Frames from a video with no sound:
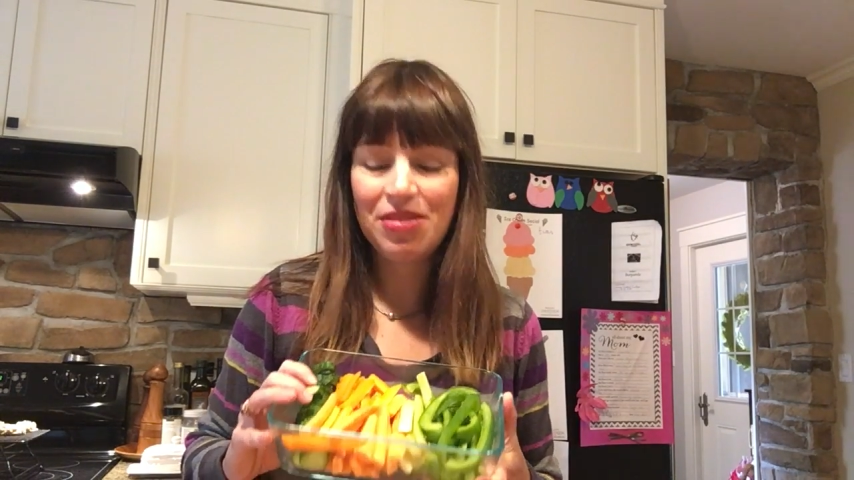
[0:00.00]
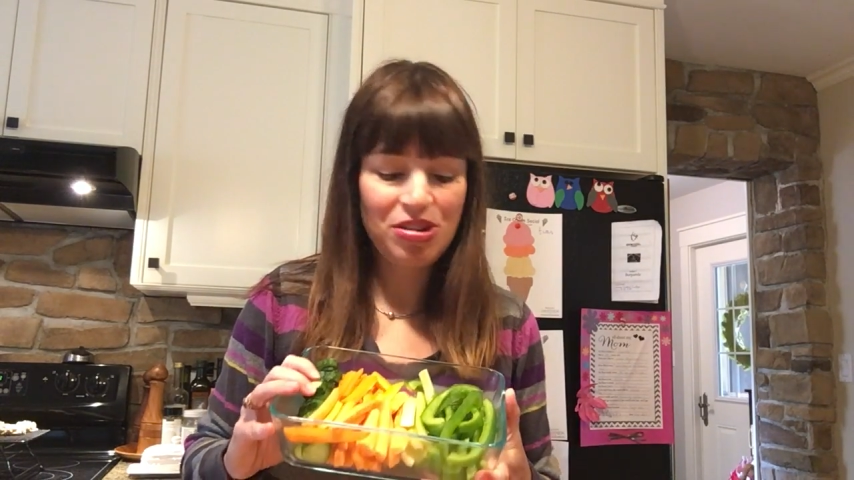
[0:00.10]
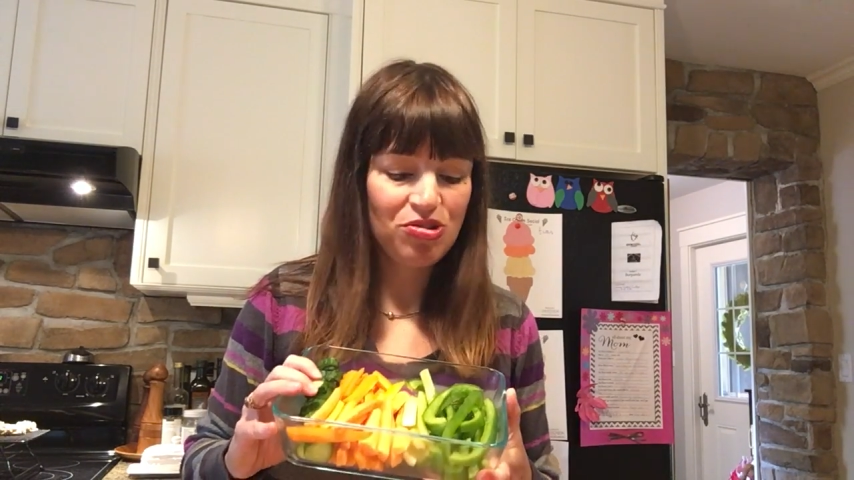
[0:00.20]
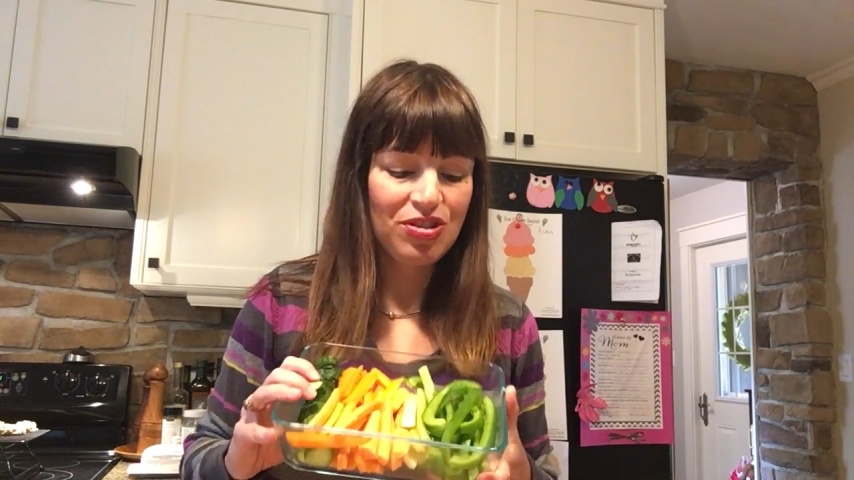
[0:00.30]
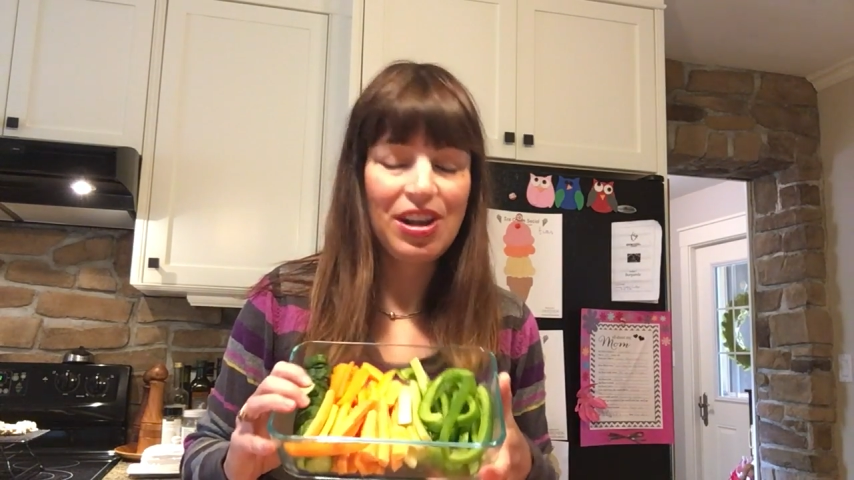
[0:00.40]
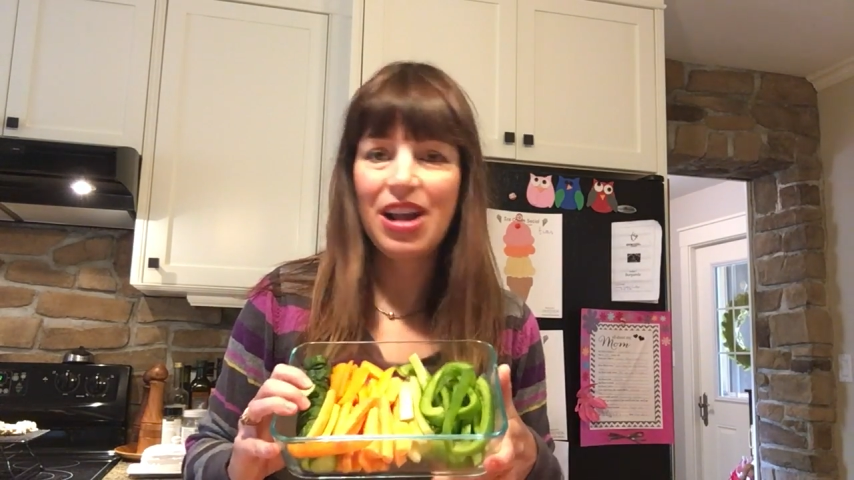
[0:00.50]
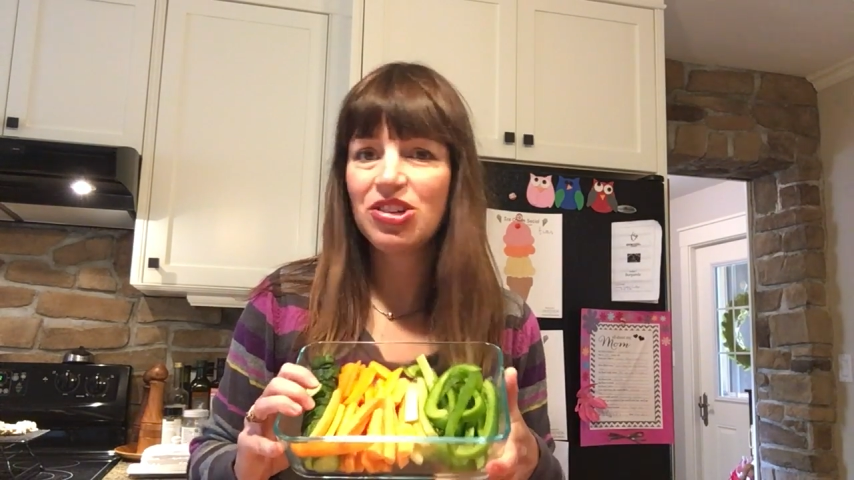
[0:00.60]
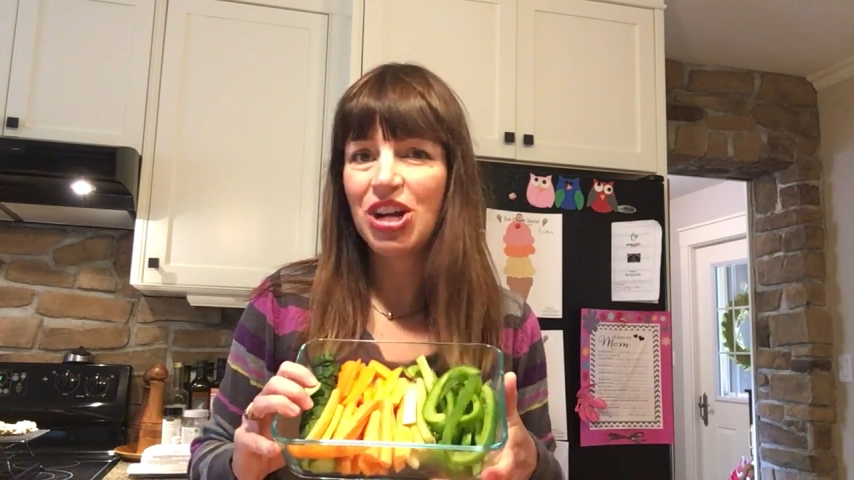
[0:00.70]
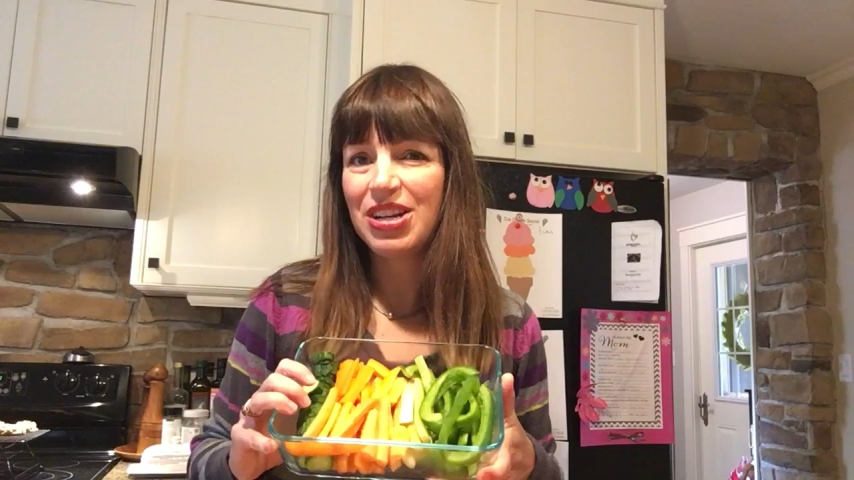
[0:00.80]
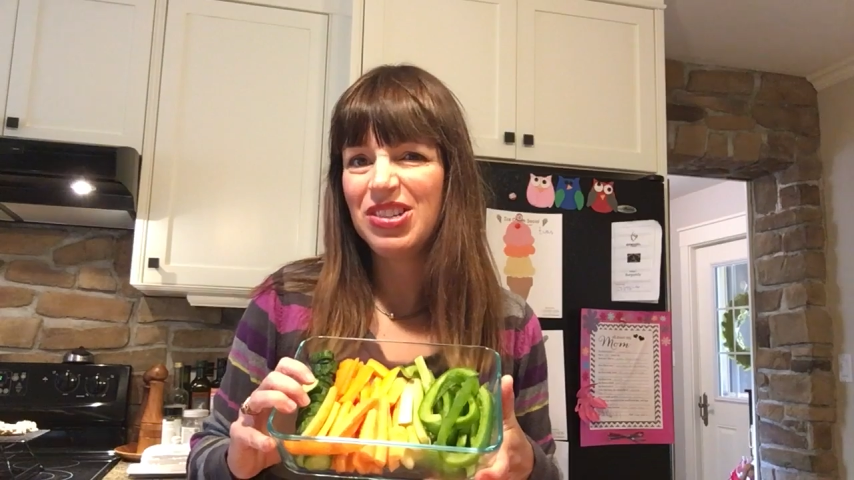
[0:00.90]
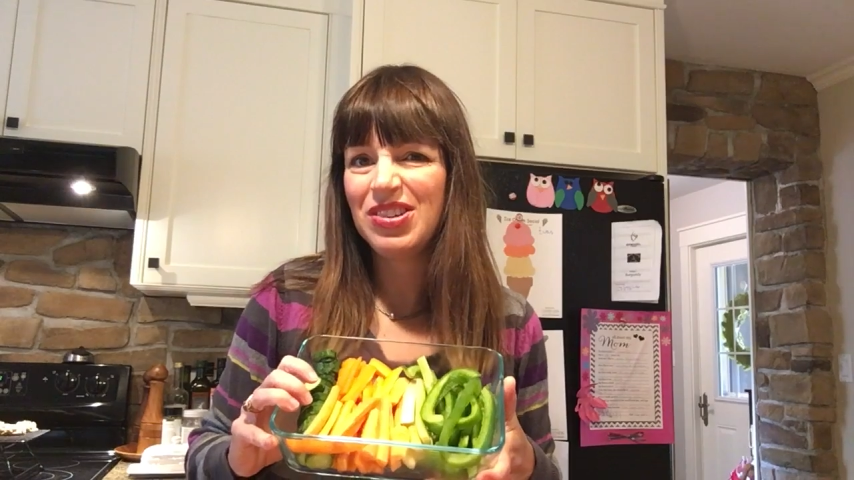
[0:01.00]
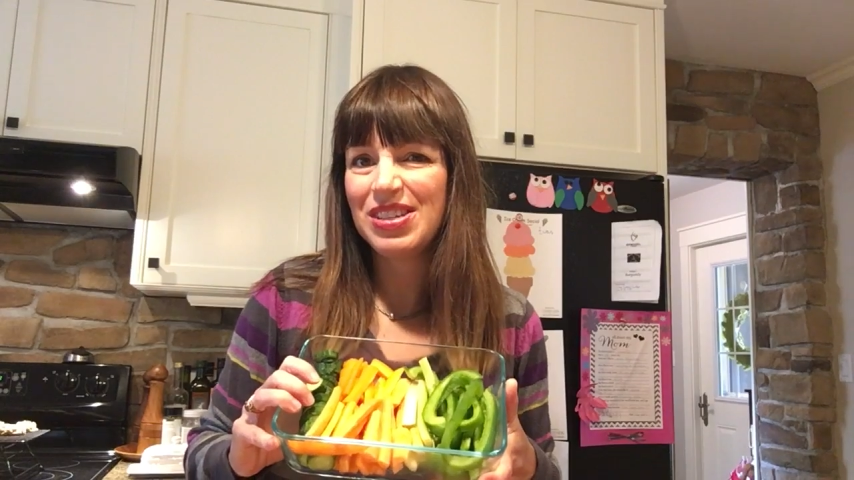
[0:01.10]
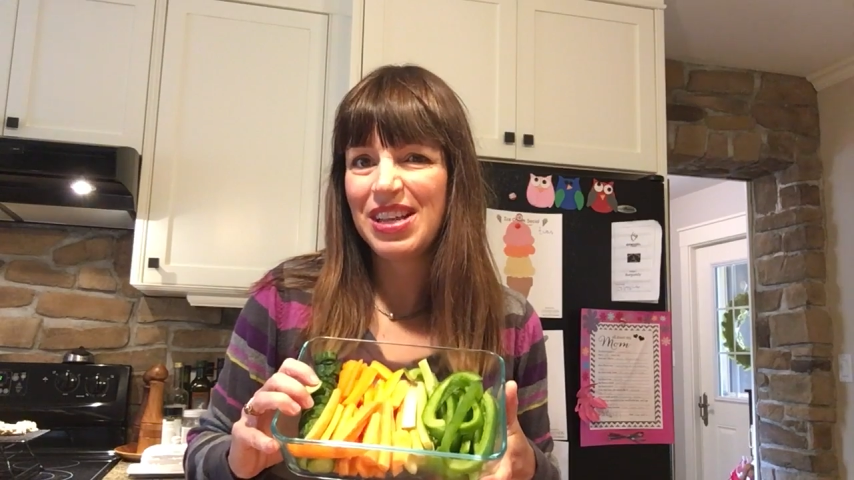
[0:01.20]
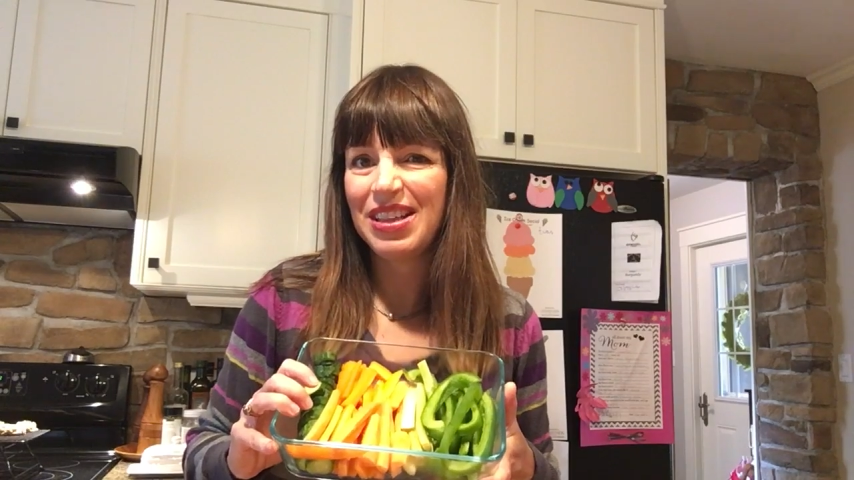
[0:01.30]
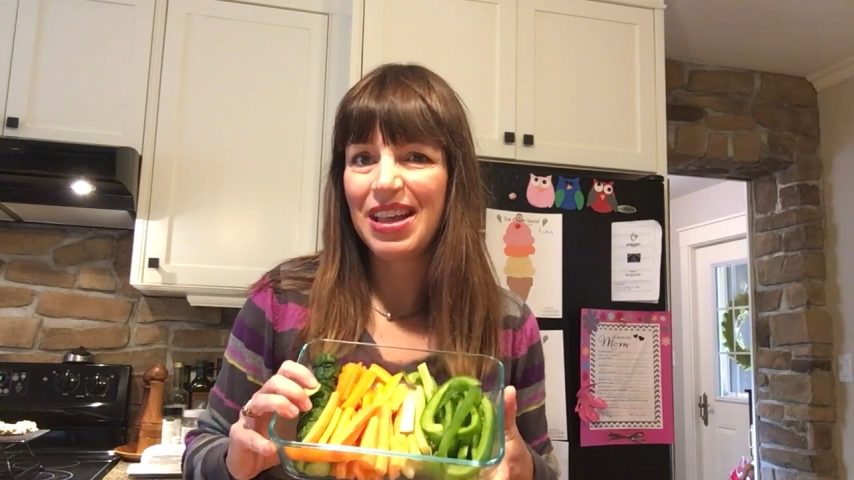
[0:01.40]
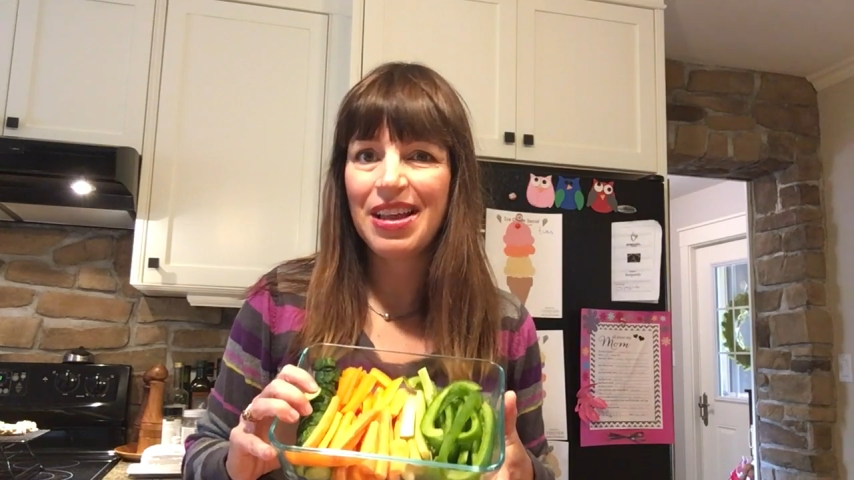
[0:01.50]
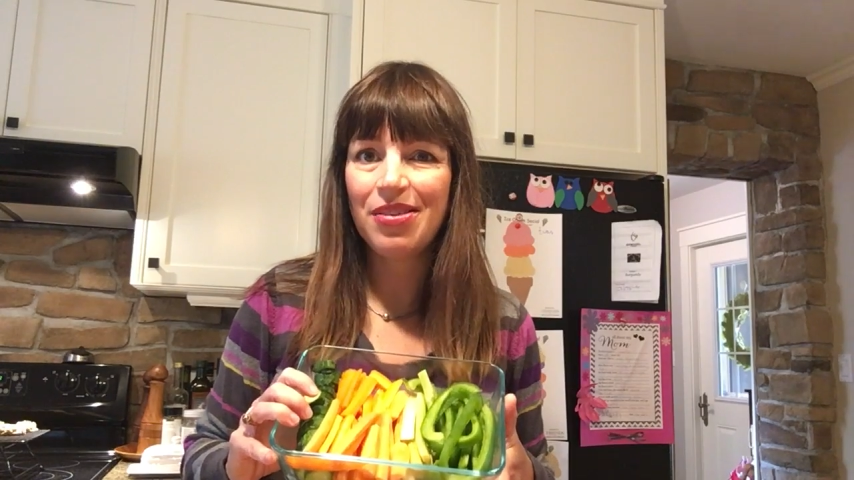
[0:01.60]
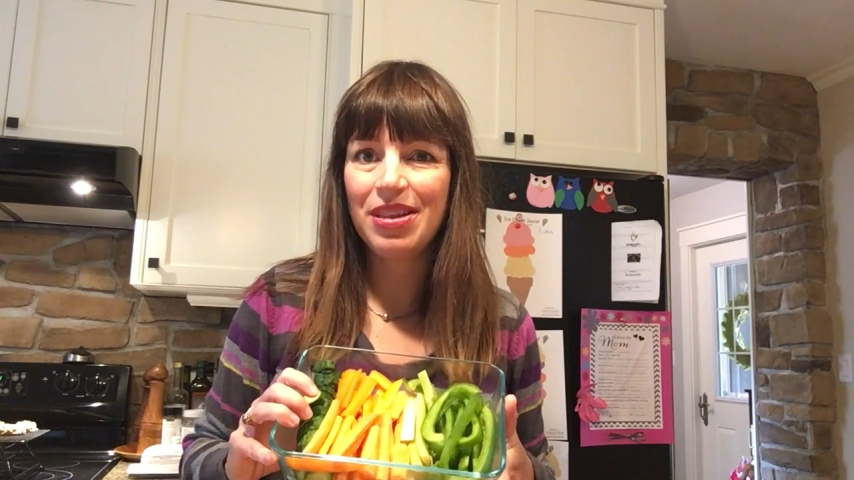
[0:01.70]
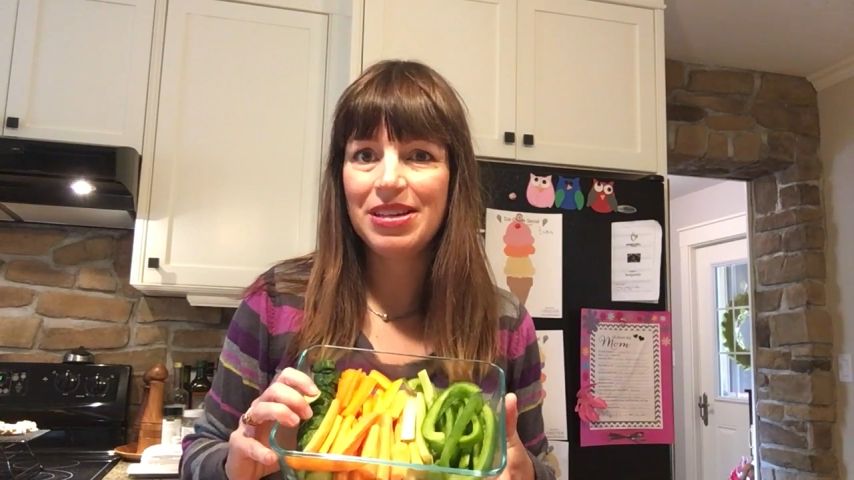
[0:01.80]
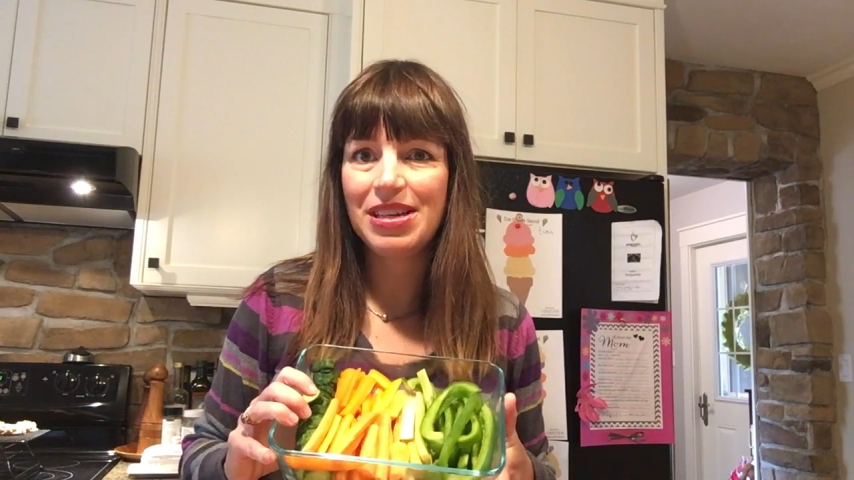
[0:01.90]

usually I try to because I like how they